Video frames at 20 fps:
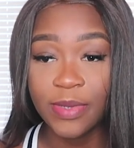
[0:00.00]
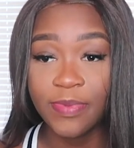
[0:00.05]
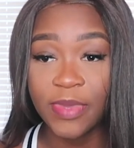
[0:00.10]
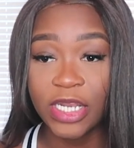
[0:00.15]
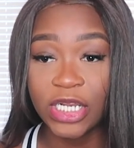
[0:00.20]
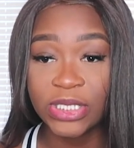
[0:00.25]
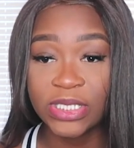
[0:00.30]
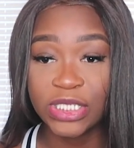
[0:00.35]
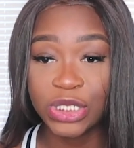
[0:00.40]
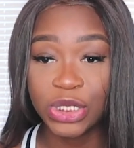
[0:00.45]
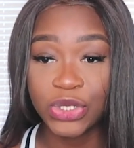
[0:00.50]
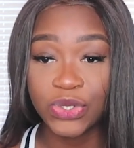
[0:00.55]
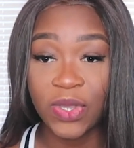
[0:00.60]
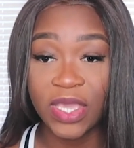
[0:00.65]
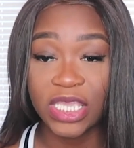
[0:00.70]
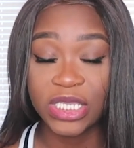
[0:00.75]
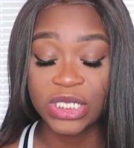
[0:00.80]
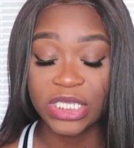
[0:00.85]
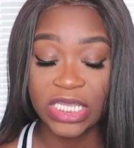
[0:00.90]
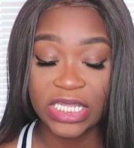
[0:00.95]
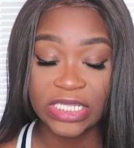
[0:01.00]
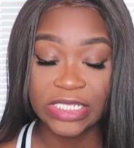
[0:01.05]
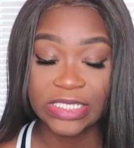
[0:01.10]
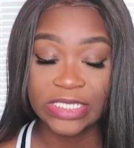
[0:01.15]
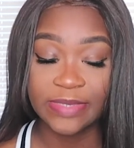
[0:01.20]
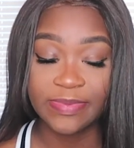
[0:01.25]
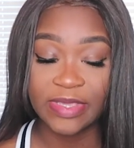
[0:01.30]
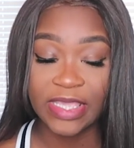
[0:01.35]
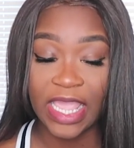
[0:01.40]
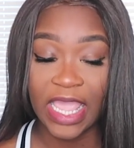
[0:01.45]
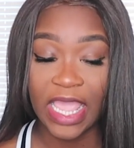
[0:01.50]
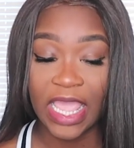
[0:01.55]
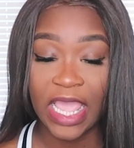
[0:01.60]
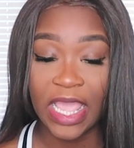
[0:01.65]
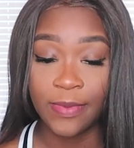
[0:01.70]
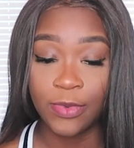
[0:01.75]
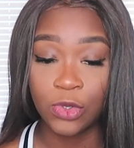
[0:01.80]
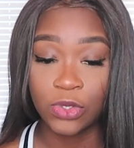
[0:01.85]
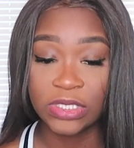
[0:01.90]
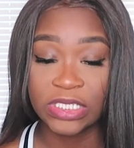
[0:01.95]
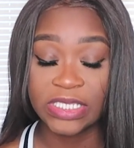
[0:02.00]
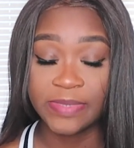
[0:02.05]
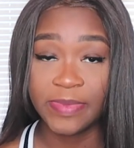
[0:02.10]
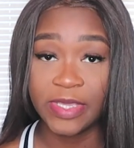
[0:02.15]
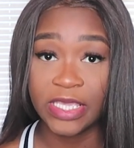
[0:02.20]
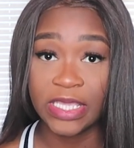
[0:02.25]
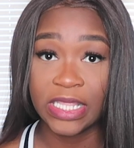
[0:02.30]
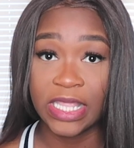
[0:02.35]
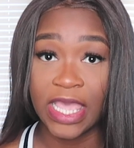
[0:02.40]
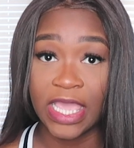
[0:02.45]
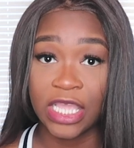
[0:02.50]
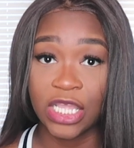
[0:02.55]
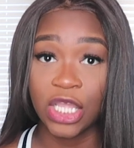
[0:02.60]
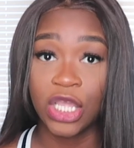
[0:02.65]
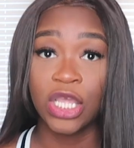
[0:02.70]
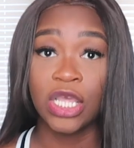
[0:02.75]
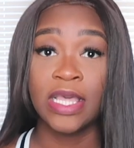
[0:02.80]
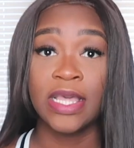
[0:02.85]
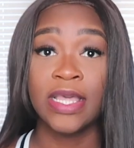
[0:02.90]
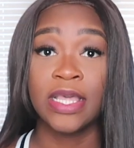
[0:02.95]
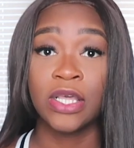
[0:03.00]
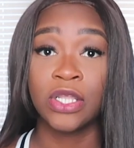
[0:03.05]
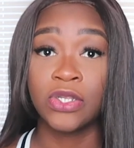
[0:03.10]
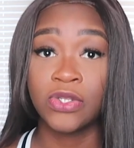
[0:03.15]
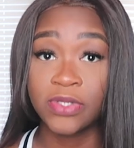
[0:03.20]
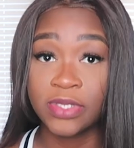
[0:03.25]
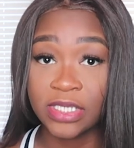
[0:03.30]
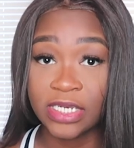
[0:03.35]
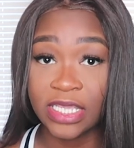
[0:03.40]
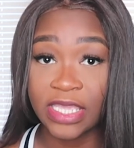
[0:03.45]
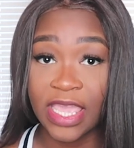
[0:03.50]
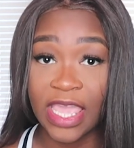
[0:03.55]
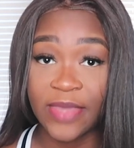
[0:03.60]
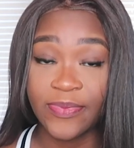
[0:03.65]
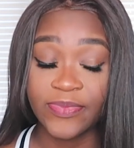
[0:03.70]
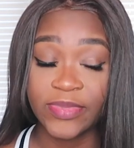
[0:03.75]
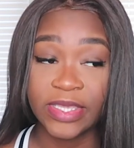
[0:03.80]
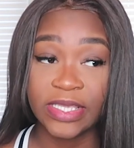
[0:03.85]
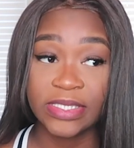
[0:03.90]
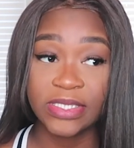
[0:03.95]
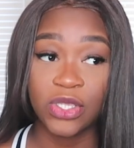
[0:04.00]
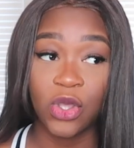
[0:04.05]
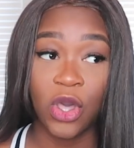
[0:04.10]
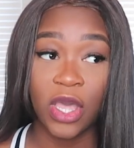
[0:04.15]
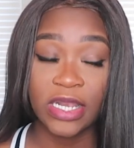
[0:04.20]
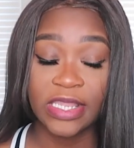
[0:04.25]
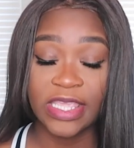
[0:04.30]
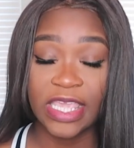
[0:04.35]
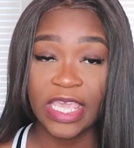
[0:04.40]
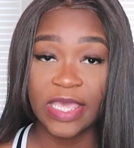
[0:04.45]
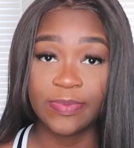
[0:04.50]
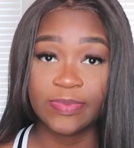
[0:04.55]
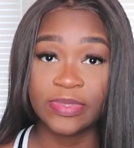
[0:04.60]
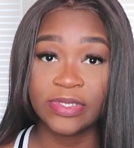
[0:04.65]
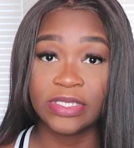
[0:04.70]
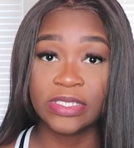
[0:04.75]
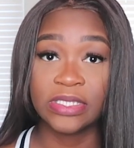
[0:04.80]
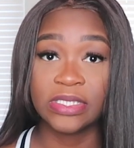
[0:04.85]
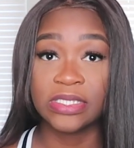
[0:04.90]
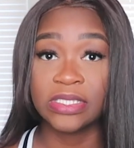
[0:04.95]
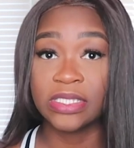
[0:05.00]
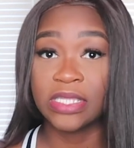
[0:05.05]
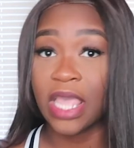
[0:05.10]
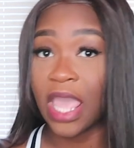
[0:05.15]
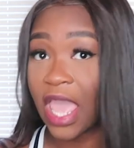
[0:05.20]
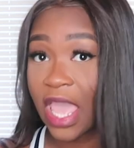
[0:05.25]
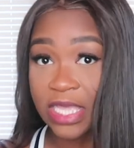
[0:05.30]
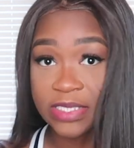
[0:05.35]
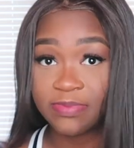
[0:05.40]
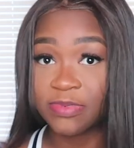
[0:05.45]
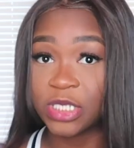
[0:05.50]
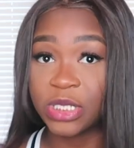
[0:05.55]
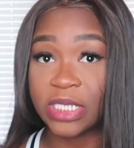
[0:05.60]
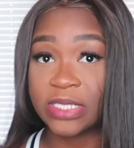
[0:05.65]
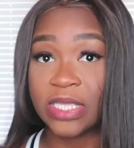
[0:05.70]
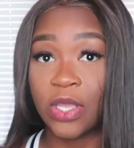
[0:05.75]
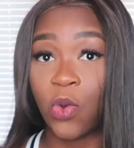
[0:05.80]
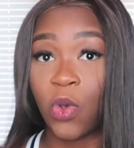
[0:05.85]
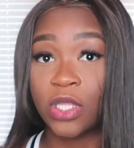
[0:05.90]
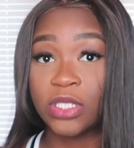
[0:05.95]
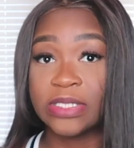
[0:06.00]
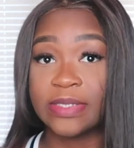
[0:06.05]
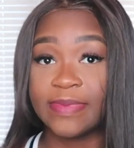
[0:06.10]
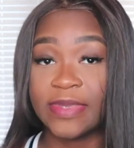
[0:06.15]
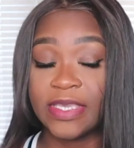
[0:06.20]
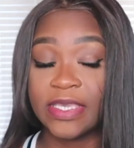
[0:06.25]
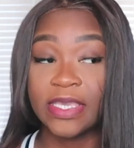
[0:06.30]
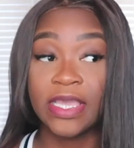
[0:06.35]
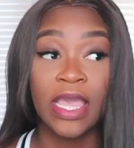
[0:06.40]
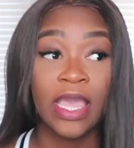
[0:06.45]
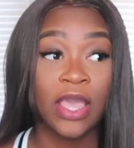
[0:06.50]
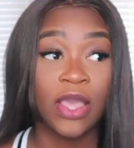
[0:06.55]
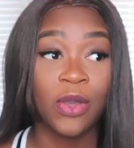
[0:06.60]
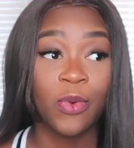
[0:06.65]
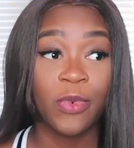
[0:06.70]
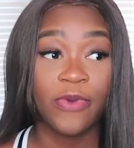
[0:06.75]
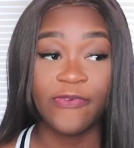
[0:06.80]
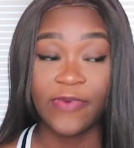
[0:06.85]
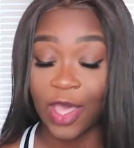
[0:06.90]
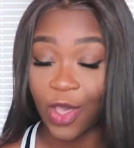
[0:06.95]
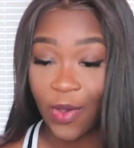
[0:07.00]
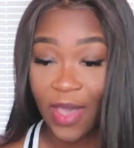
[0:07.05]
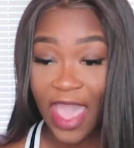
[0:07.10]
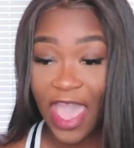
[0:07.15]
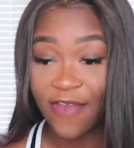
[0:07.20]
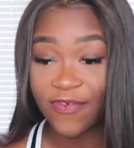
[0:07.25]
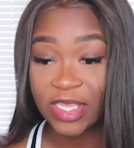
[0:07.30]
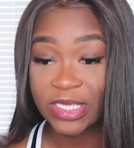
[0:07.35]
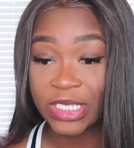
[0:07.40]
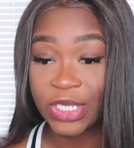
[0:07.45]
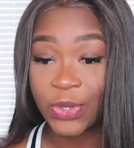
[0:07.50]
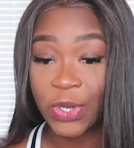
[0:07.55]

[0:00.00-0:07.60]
better situation to be able to be like closer to campus, on campus as much as I want to be, without having